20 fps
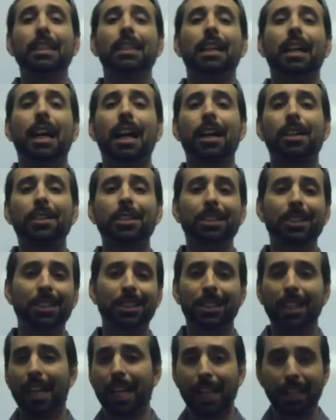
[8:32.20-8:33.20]
How do you
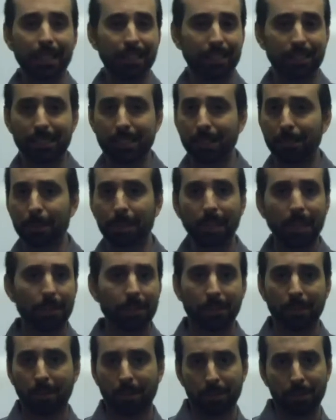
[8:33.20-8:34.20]
say some of the other
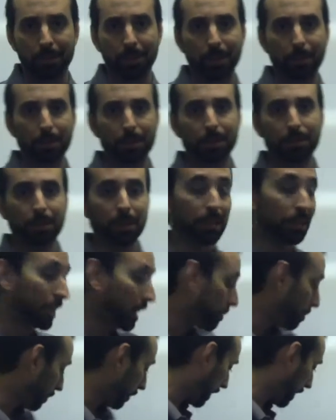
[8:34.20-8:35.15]
cardinal numbers? For example,